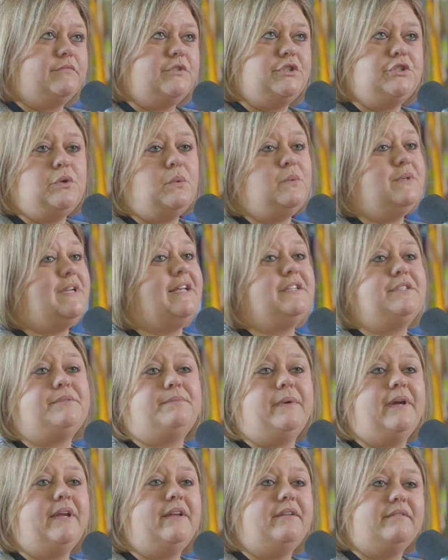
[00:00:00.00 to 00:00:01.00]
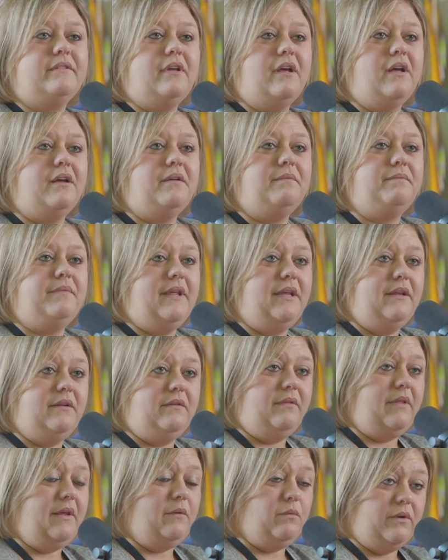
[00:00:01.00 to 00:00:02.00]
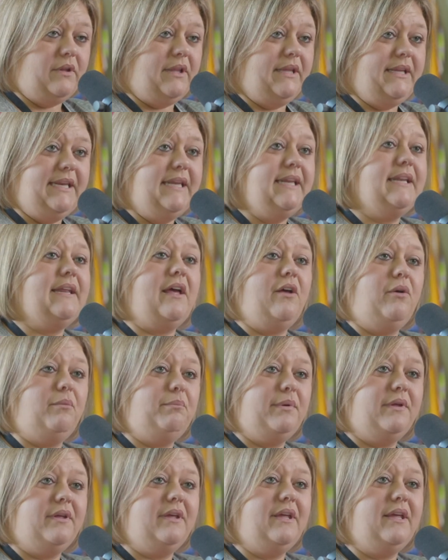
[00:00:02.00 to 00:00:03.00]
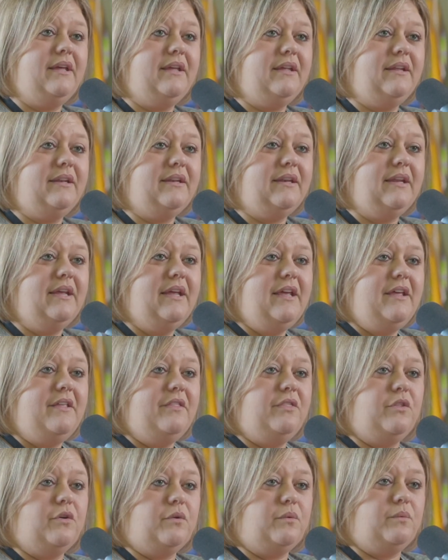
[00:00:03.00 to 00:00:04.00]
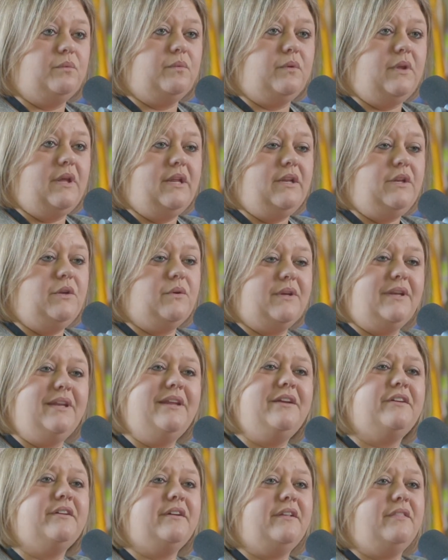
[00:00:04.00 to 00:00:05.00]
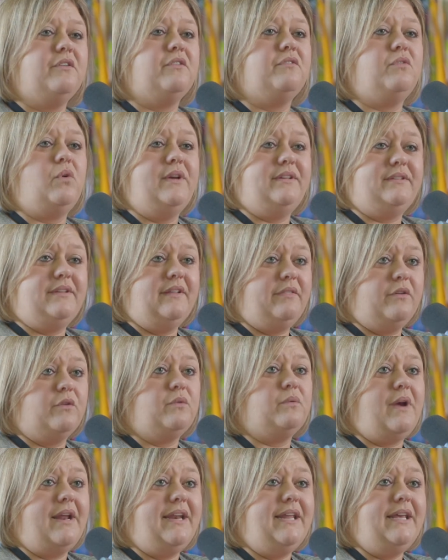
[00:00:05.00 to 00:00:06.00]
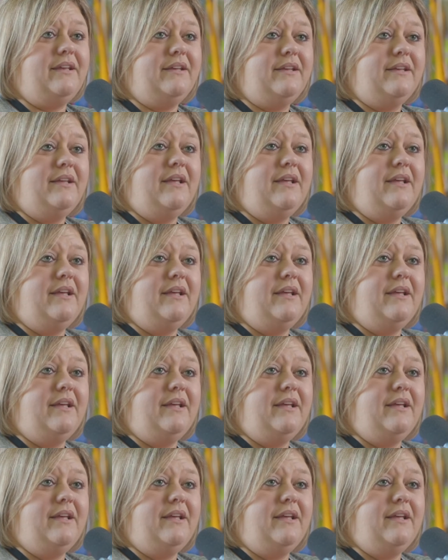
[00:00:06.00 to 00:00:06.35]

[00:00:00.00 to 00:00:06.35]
so desperate, they really need help, and you can hear it in their voice that they're ready.